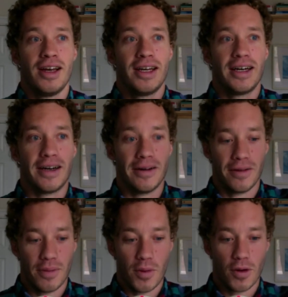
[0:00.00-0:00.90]

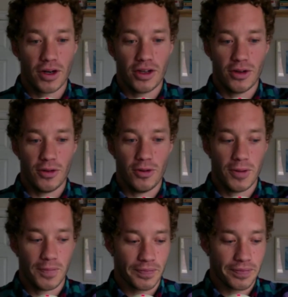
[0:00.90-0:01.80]
The more
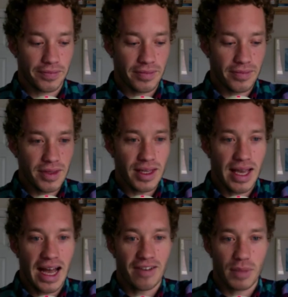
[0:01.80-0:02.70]
you
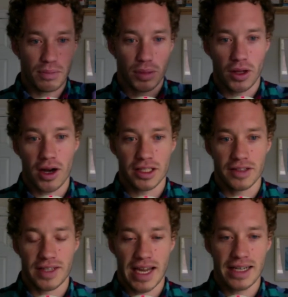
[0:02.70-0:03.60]
have big blocks of
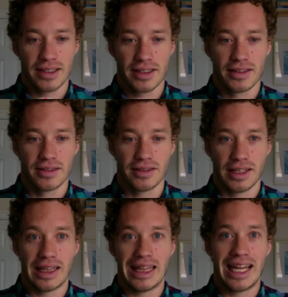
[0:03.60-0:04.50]
text, the
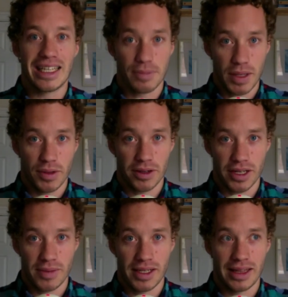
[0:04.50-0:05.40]
less people are going
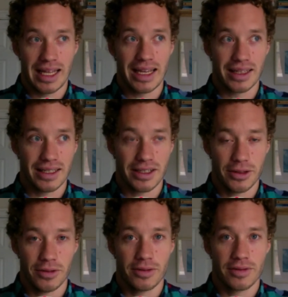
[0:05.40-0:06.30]
to be likely
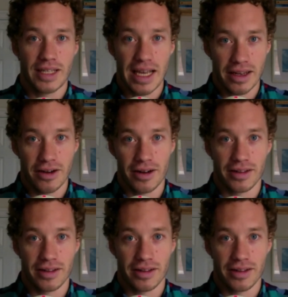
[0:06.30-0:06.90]
to take it on.